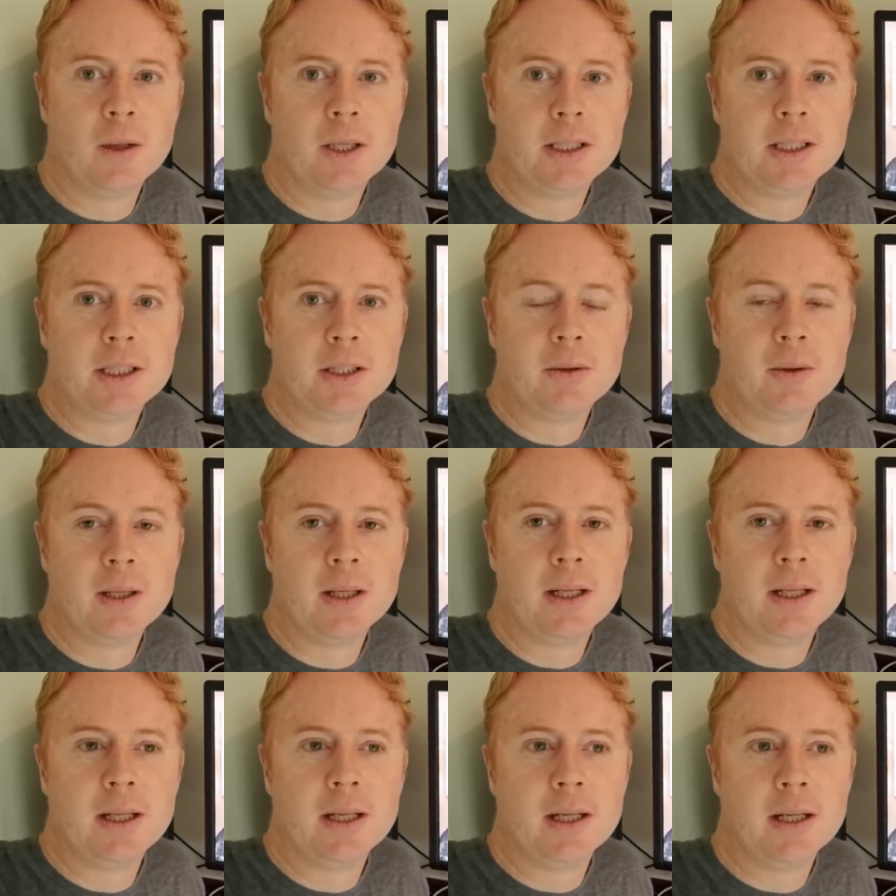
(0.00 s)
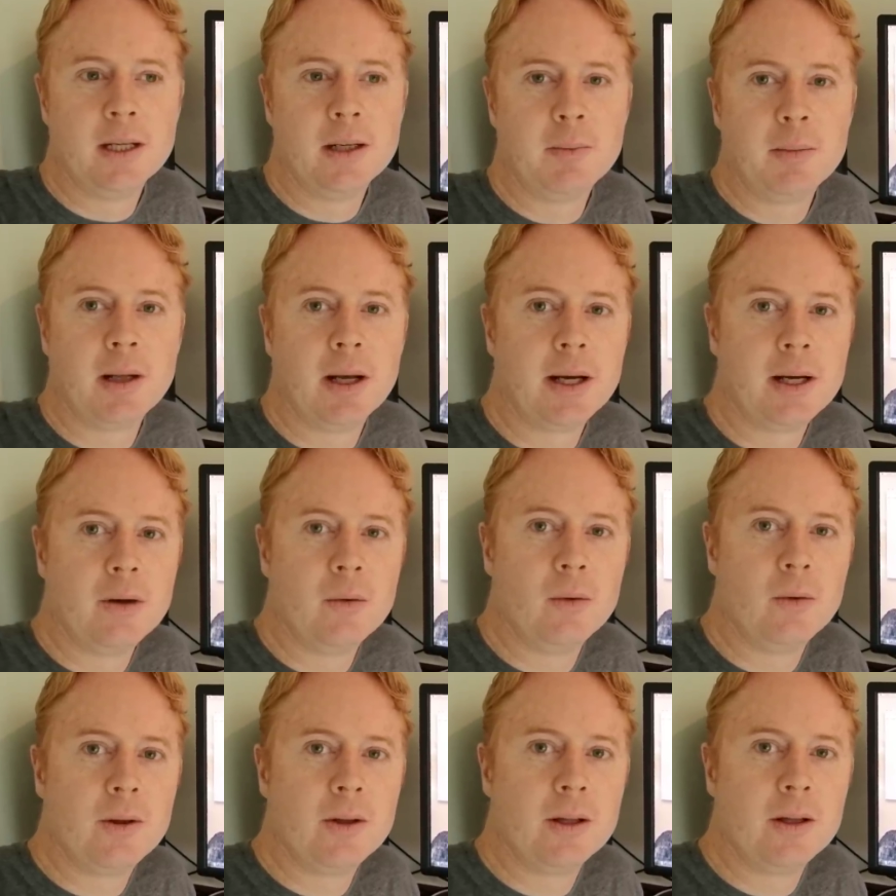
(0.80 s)
This is really uh, a plugin
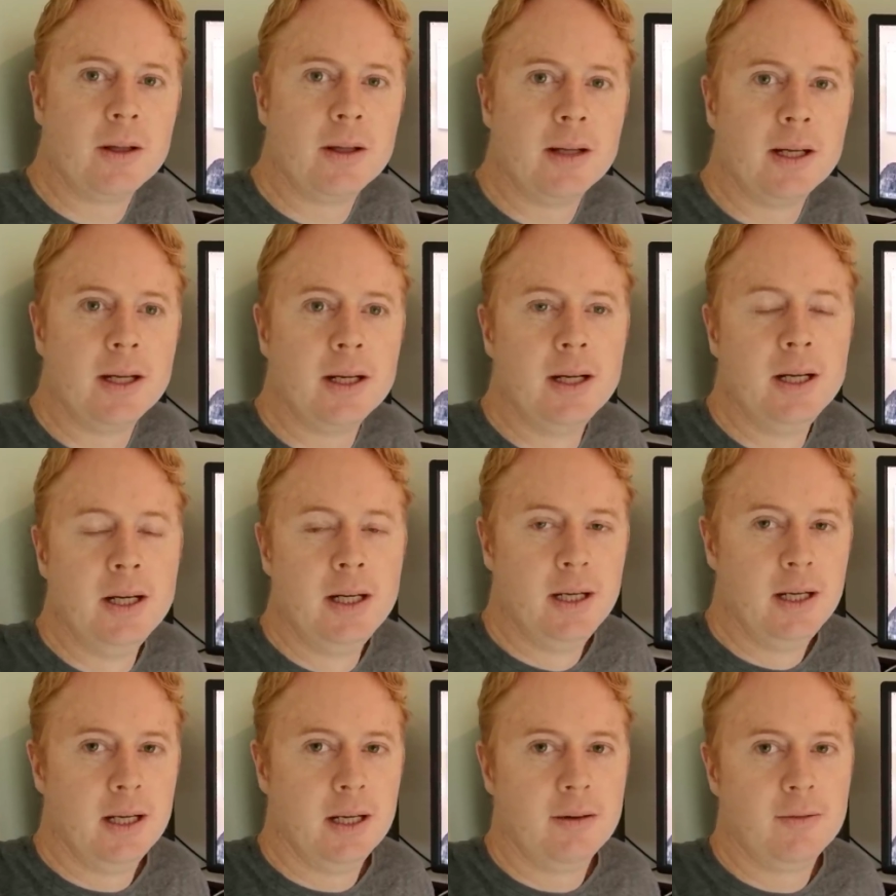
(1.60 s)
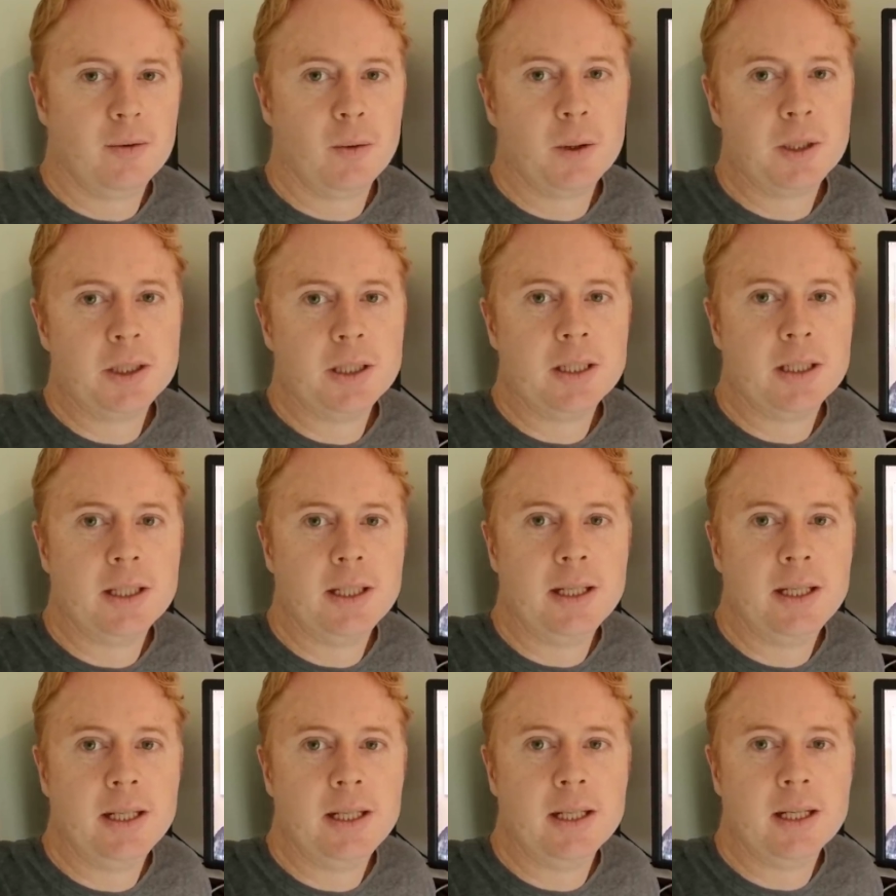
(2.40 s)
author that
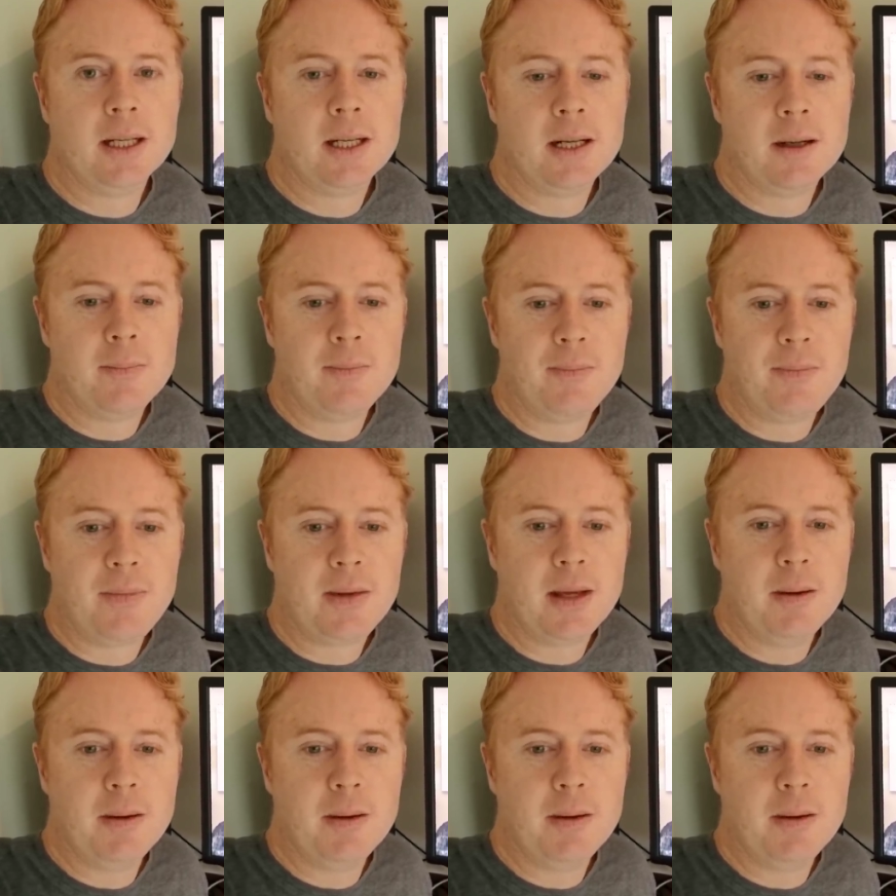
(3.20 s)
unfortunately um,